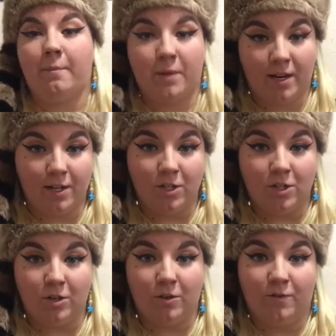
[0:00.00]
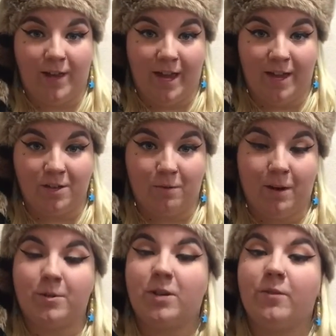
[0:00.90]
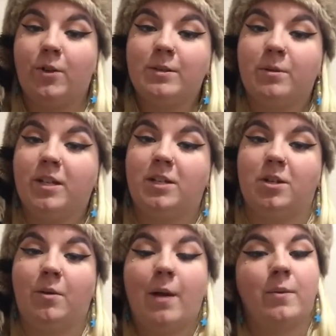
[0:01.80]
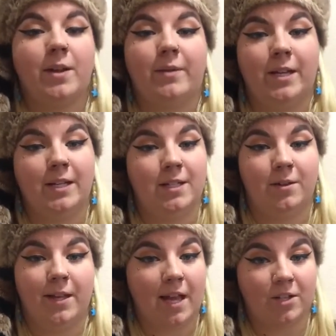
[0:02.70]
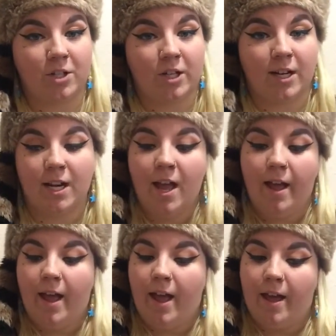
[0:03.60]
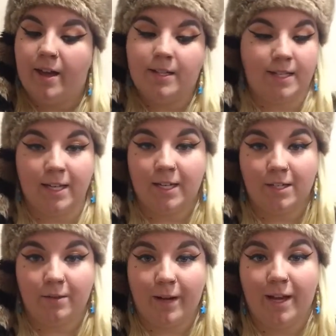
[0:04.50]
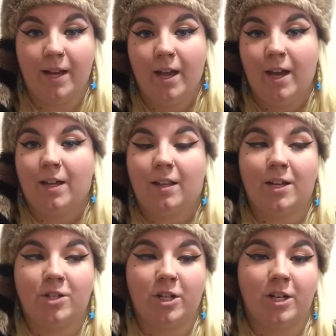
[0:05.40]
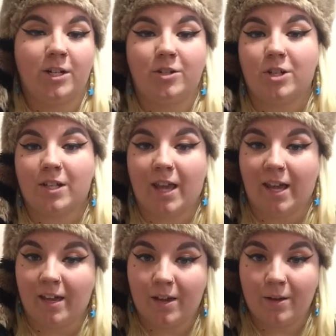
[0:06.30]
gonna do Veganuary, which I've always wanted to do. I really wanted to do it last year. Didn't do it. Last year is just like,